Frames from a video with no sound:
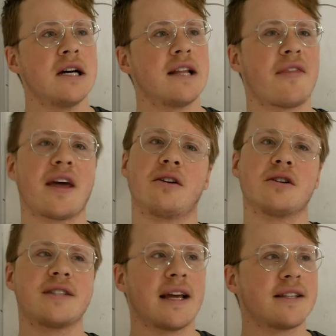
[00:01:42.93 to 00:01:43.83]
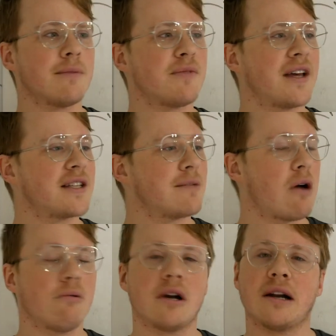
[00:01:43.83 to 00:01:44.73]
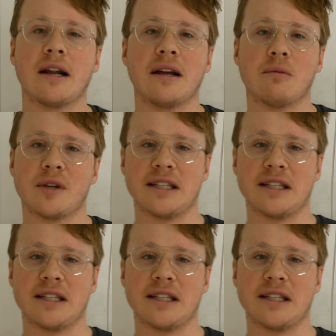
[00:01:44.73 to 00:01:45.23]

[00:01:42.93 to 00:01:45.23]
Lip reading: that they understand some things about what